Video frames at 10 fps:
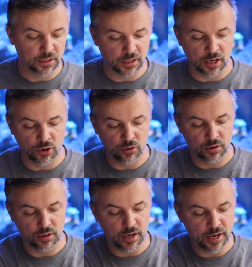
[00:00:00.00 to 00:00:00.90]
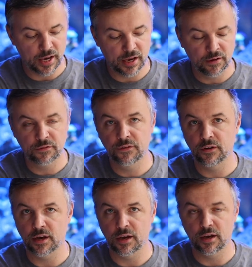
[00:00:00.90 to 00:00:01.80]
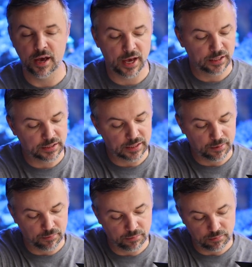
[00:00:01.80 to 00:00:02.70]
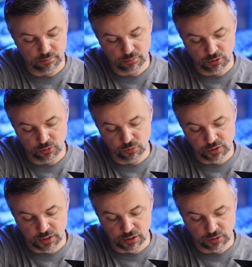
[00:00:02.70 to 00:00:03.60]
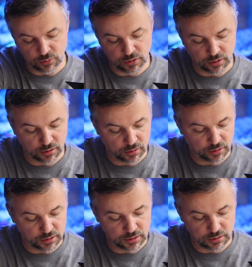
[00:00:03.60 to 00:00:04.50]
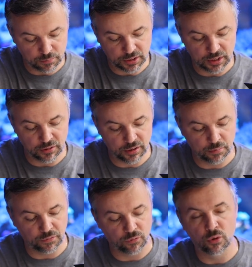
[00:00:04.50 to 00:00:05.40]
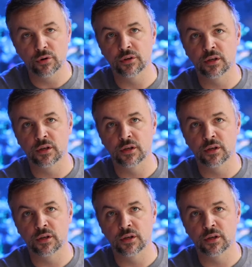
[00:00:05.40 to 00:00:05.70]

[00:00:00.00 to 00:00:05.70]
Now, I have had some good results with this bacteria before.